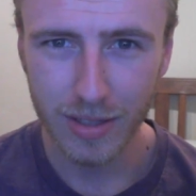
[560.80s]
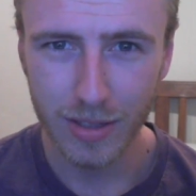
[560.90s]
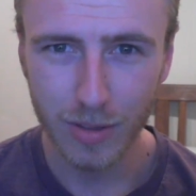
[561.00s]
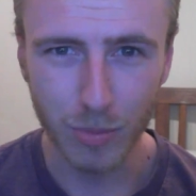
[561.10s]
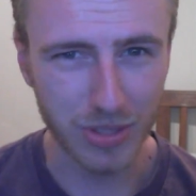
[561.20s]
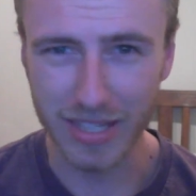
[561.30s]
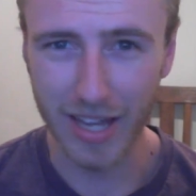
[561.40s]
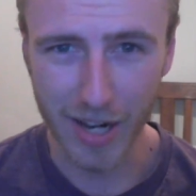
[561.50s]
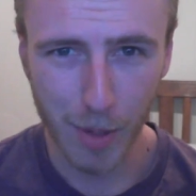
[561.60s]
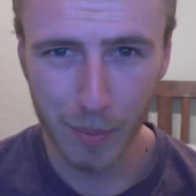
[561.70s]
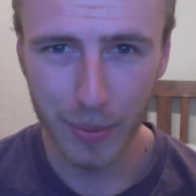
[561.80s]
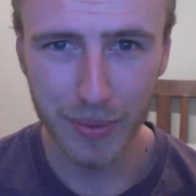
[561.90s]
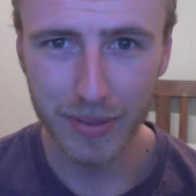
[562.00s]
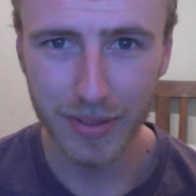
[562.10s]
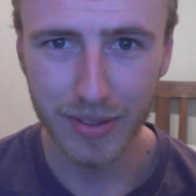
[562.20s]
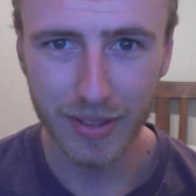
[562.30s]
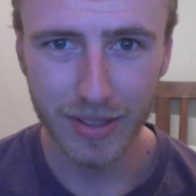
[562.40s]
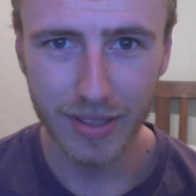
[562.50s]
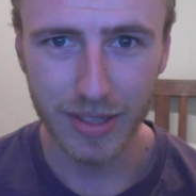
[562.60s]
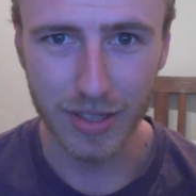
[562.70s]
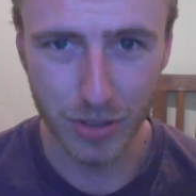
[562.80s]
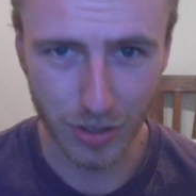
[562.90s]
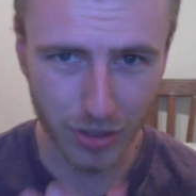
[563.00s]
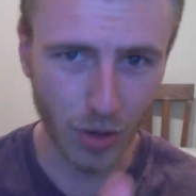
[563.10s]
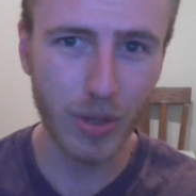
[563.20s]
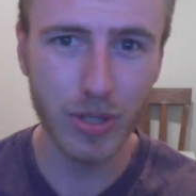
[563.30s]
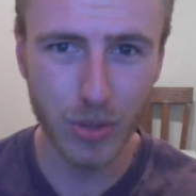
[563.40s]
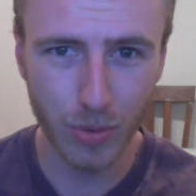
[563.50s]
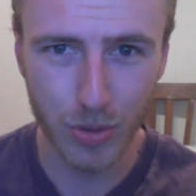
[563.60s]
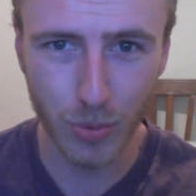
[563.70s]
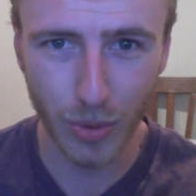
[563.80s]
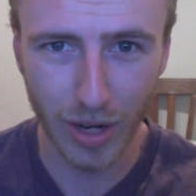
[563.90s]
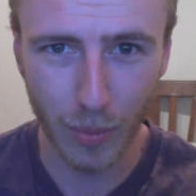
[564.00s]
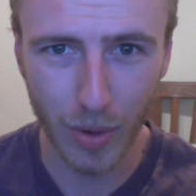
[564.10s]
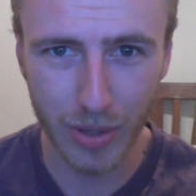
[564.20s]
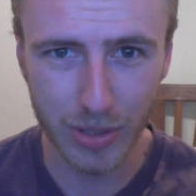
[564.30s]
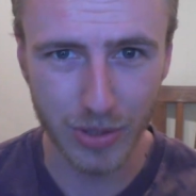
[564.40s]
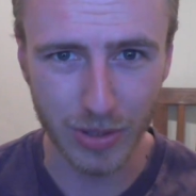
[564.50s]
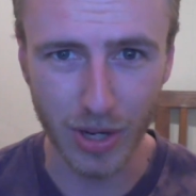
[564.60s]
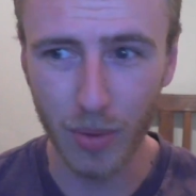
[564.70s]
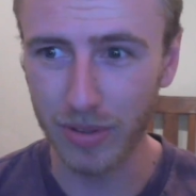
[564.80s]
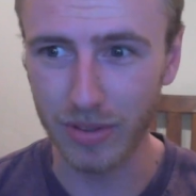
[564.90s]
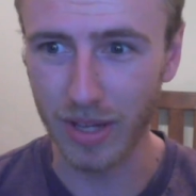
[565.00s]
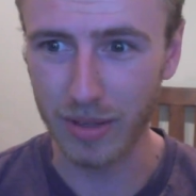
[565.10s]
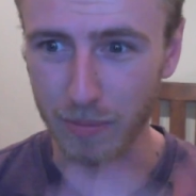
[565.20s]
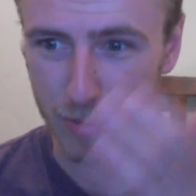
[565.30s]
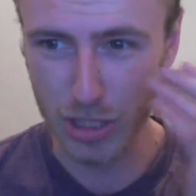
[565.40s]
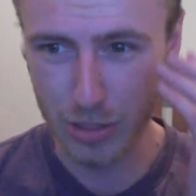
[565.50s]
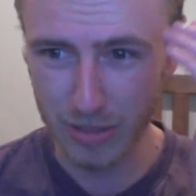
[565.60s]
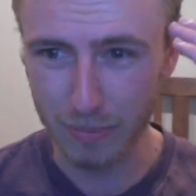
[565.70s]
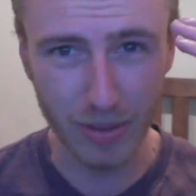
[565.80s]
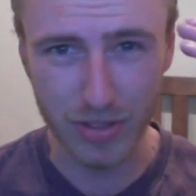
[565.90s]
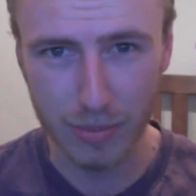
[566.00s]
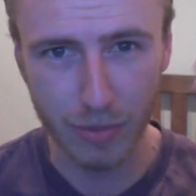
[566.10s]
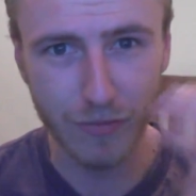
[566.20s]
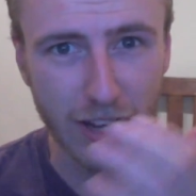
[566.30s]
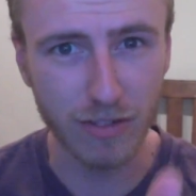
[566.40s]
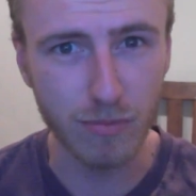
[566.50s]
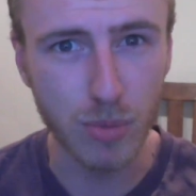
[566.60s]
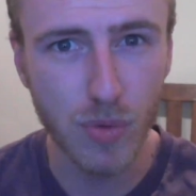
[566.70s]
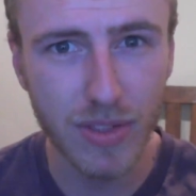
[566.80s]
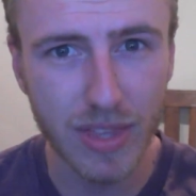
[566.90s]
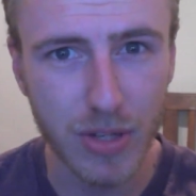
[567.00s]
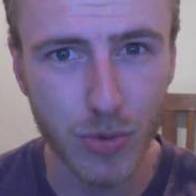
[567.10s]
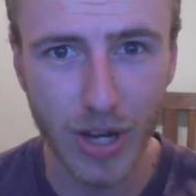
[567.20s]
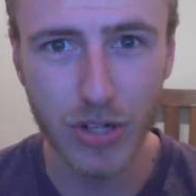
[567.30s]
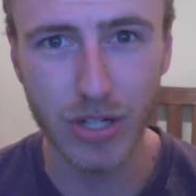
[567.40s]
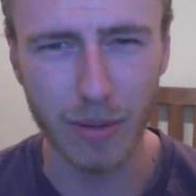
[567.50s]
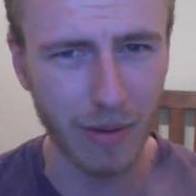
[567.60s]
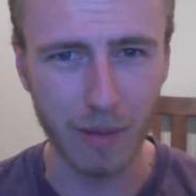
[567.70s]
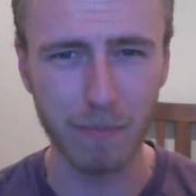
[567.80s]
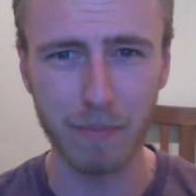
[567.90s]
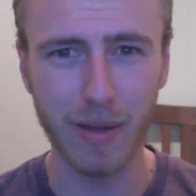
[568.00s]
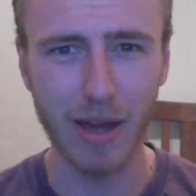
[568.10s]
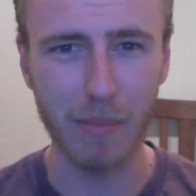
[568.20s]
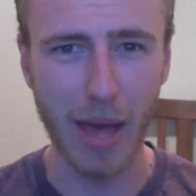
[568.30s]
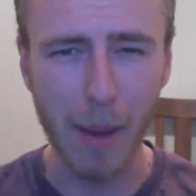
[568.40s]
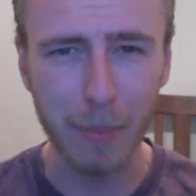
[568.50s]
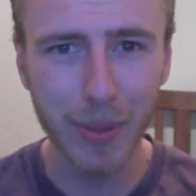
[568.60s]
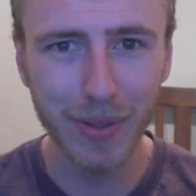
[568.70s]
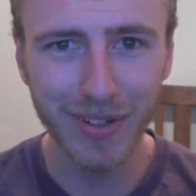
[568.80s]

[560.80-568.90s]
Was get up and start going towards where I wanted to go, and just by the simple fact of moving that direction, I'm happier.